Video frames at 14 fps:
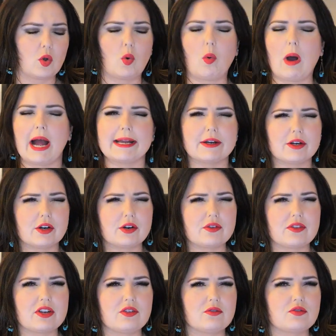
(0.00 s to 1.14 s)
quieter
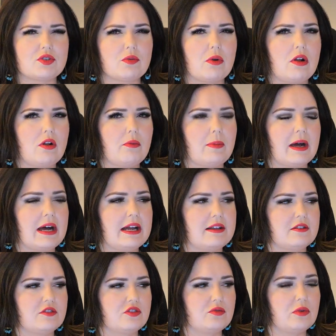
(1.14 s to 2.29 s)
than usual,
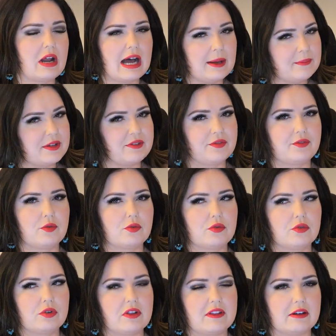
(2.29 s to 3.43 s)
but do not be
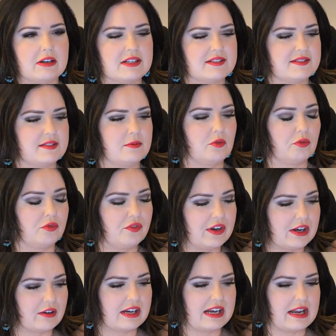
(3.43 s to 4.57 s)
fooled. There is some
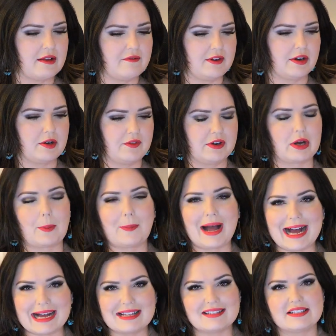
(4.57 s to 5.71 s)
very, very, very
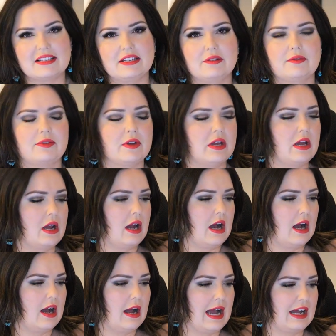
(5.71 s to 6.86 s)
positive
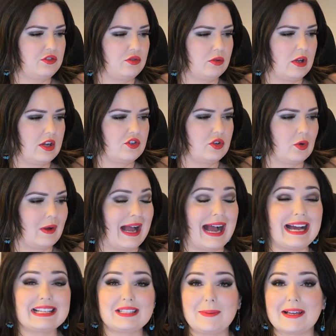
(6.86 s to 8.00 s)
astrological
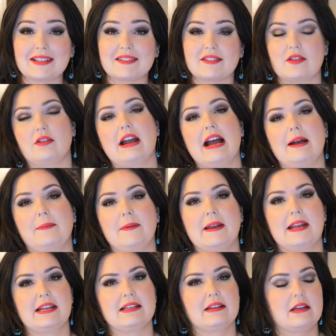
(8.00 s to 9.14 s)
aspects that are
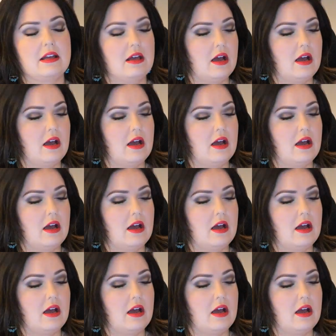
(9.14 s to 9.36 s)
happening